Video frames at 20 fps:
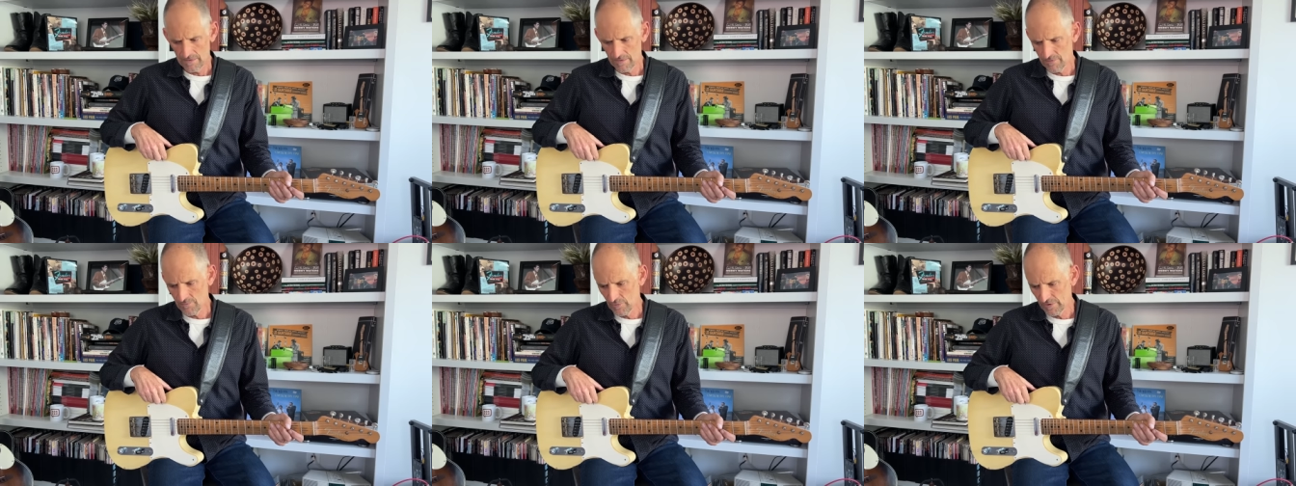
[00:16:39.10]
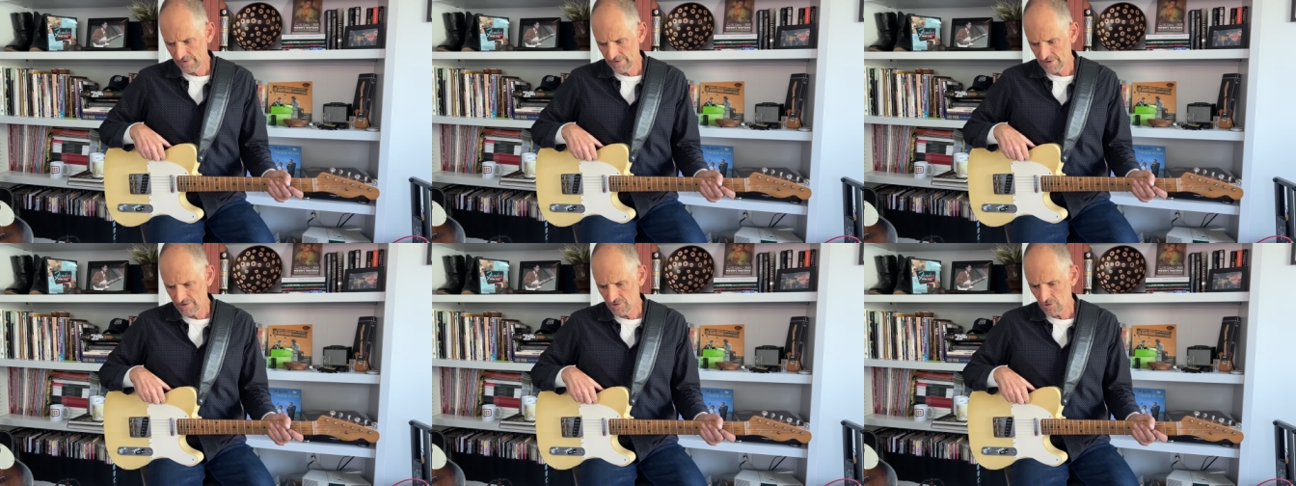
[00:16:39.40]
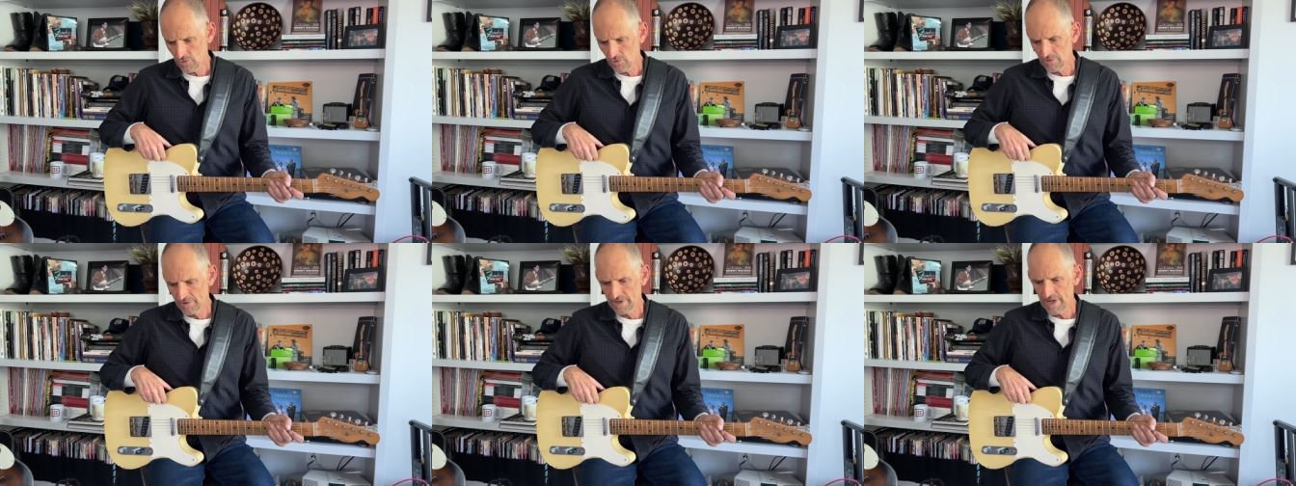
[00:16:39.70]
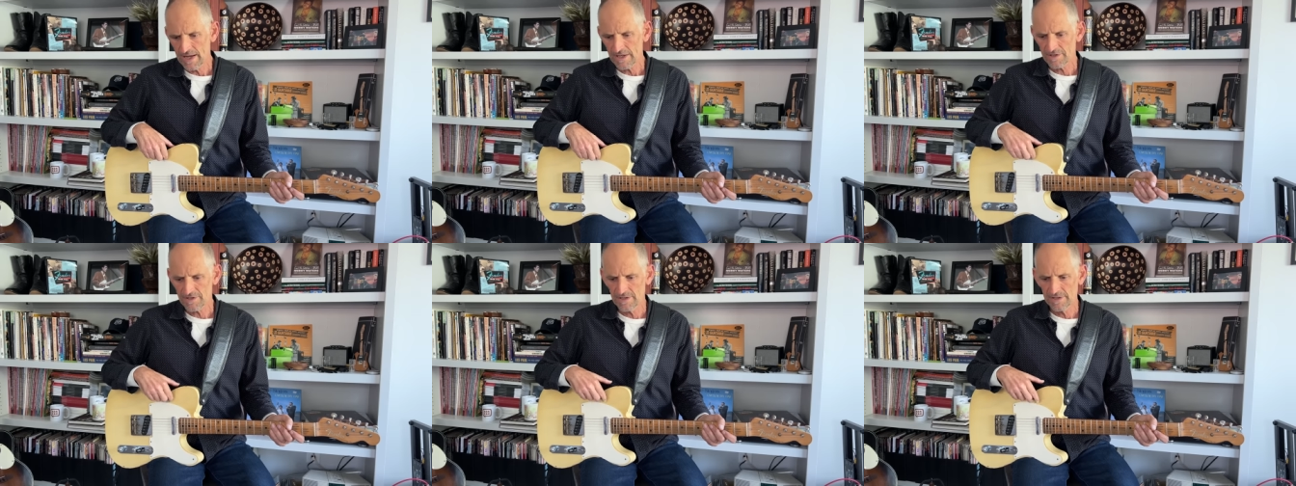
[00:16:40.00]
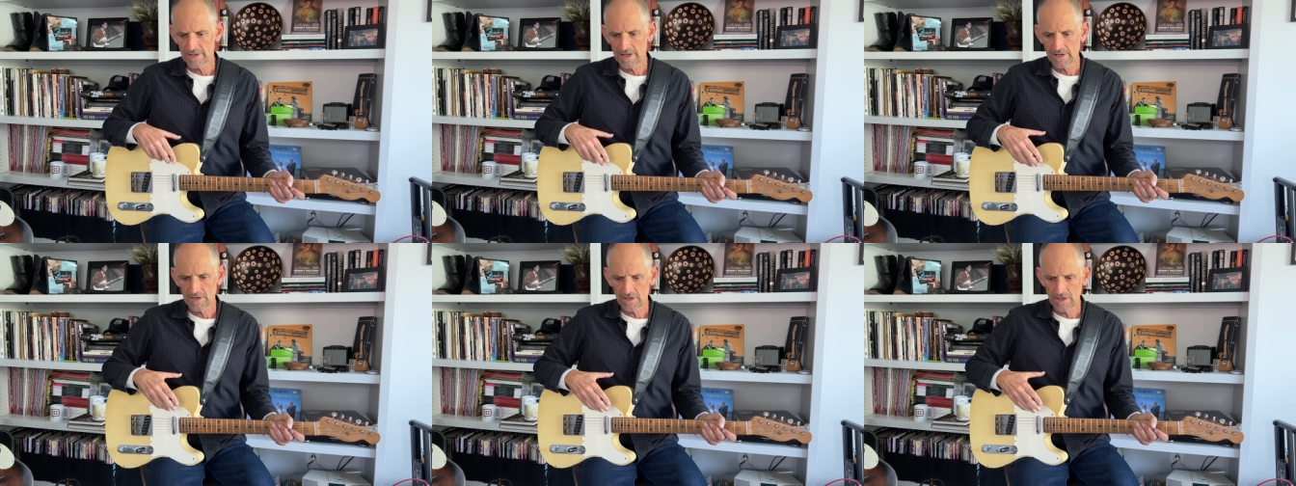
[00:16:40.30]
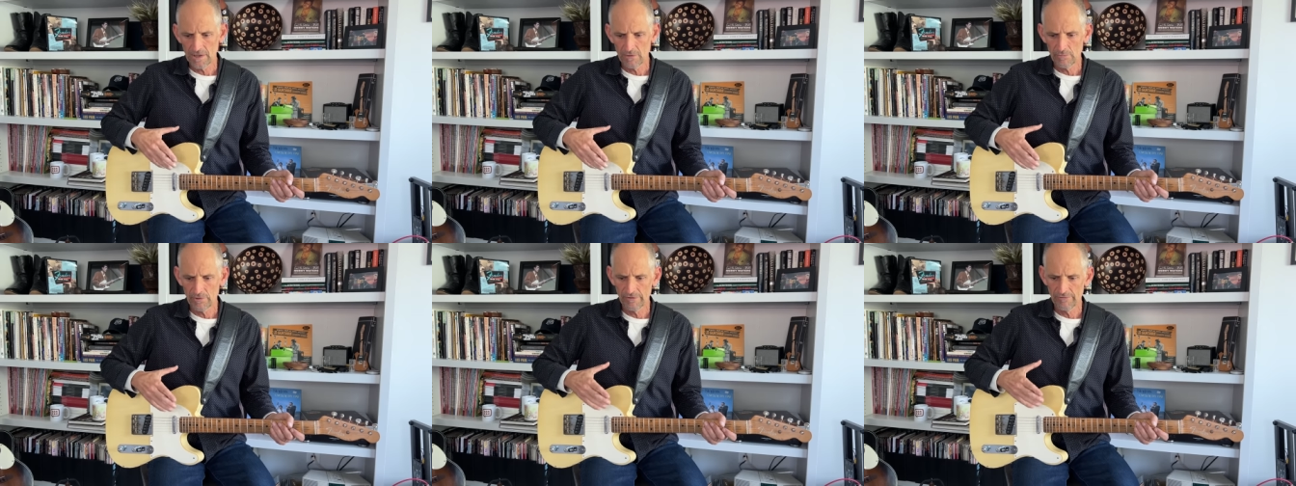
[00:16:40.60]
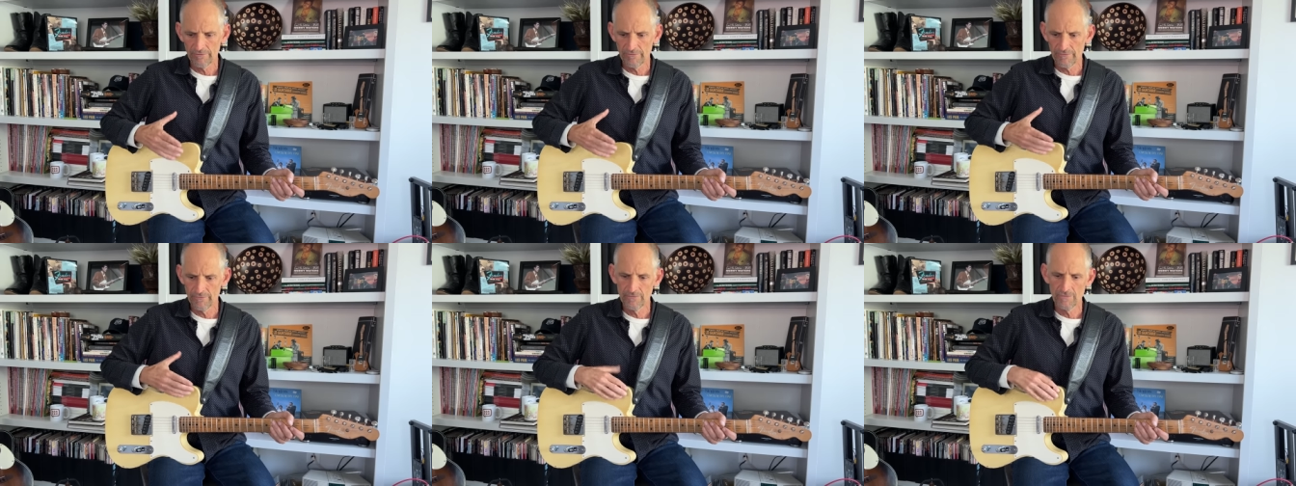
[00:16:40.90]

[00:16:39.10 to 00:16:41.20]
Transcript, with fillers: with these old necks and then he would